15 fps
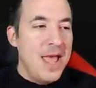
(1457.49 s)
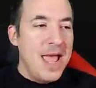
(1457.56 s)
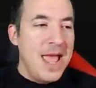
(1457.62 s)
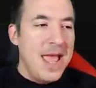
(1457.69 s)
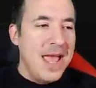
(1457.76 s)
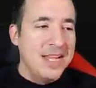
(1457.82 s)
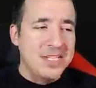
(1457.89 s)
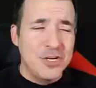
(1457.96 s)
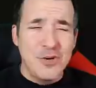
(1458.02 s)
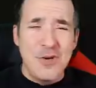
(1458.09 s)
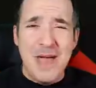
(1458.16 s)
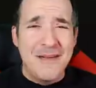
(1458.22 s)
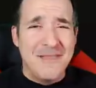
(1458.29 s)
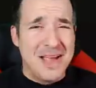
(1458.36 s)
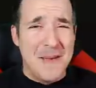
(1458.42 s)
And so you
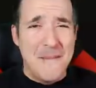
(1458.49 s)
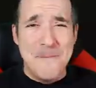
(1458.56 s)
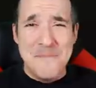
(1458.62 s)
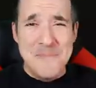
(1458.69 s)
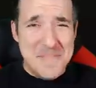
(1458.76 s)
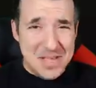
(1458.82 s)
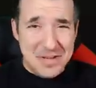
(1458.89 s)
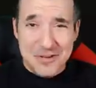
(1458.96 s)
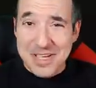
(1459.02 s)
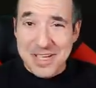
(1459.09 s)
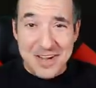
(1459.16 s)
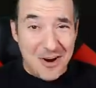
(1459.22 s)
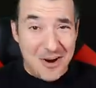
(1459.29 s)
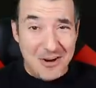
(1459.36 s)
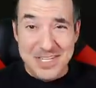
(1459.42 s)
have like 1
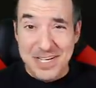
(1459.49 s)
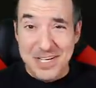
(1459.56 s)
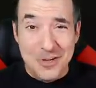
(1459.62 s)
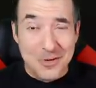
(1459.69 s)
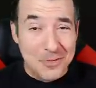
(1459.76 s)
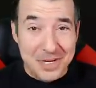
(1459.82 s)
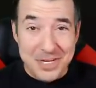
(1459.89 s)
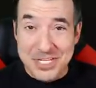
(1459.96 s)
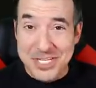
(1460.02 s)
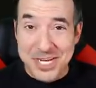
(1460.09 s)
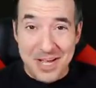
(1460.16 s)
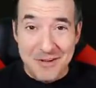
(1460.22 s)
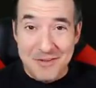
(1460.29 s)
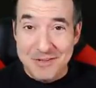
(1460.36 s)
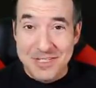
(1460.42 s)
million artillery
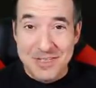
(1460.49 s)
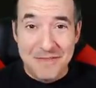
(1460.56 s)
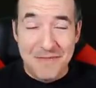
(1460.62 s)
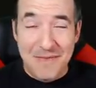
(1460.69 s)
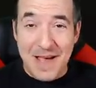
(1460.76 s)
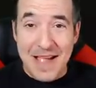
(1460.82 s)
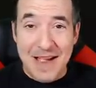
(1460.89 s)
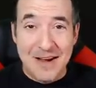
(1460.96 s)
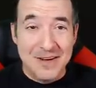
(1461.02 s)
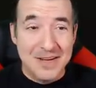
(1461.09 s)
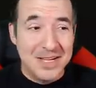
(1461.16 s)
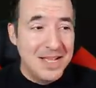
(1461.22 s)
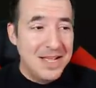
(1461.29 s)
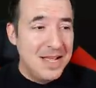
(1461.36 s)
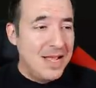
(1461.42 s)
shells fired.